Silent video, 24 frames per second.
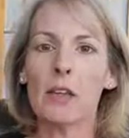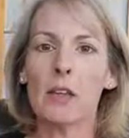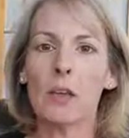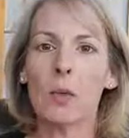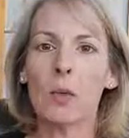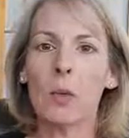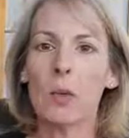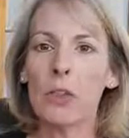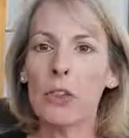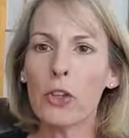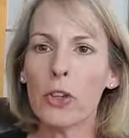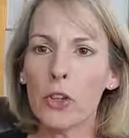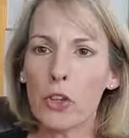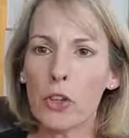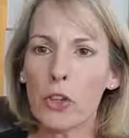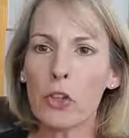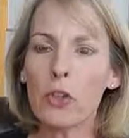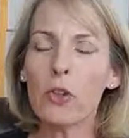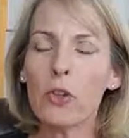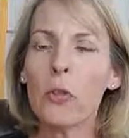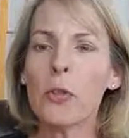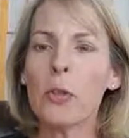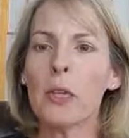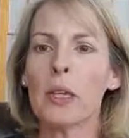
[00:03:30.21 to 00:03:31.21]
with your
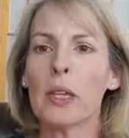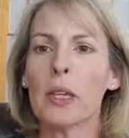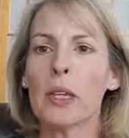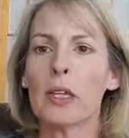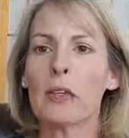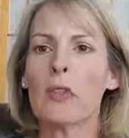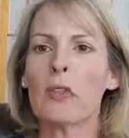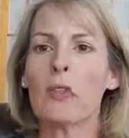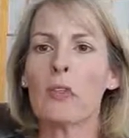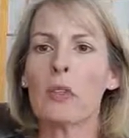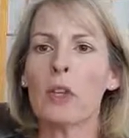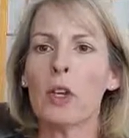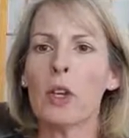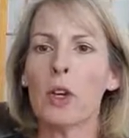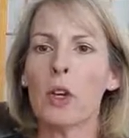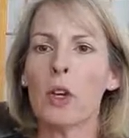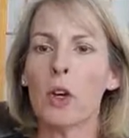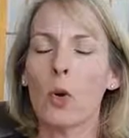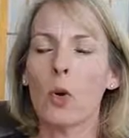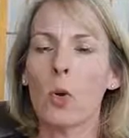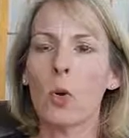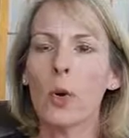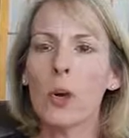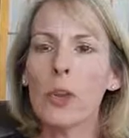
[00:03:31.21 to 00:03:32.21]
humanness,
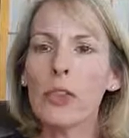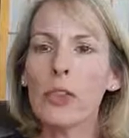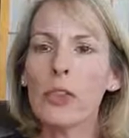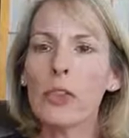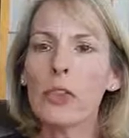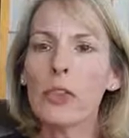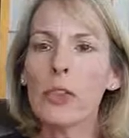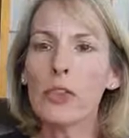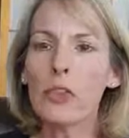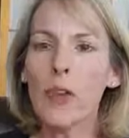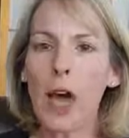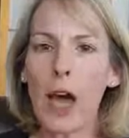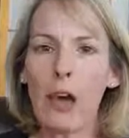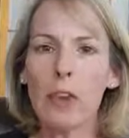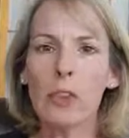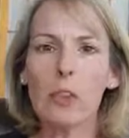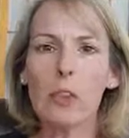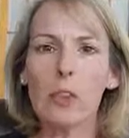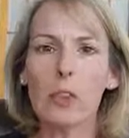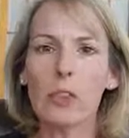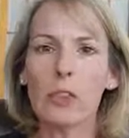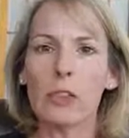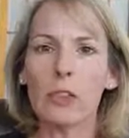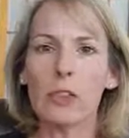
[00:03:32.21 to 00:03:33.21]
with your
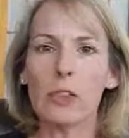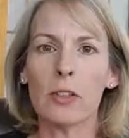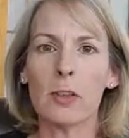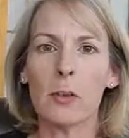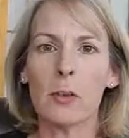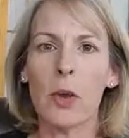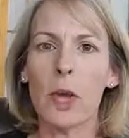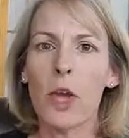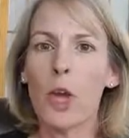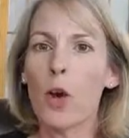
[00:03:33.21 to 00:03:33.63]
value system?